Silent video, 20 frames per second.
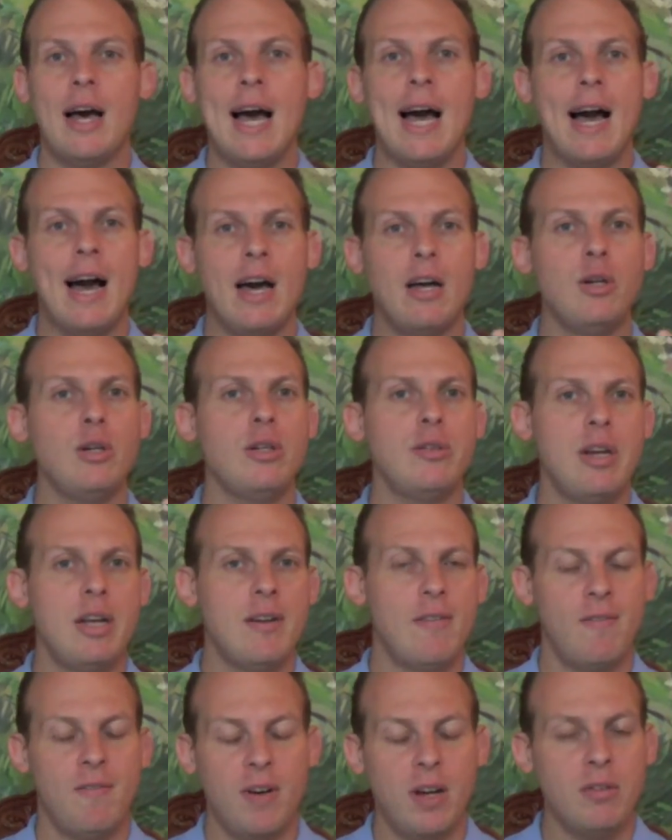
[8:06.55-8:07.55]
how to create
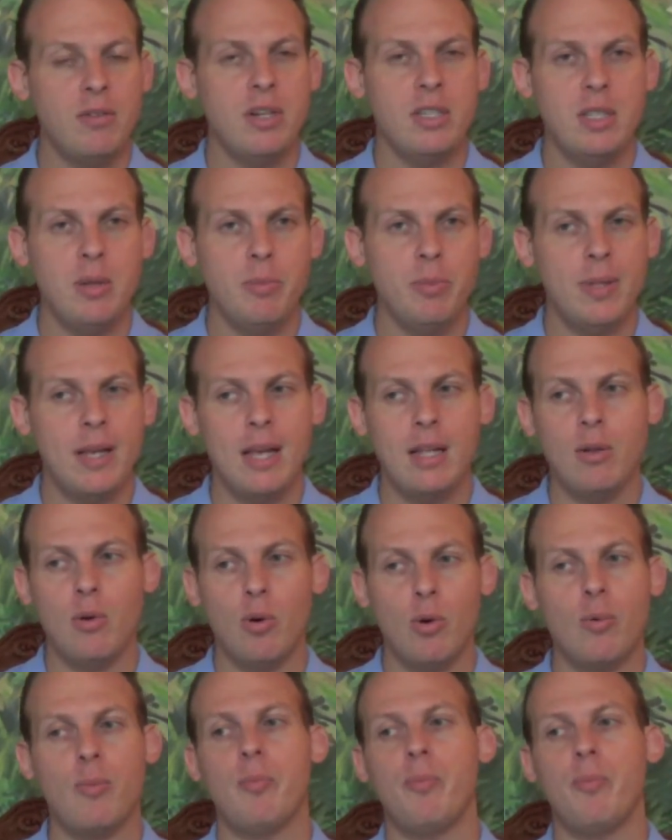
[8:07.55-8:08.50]
a fundraising plan.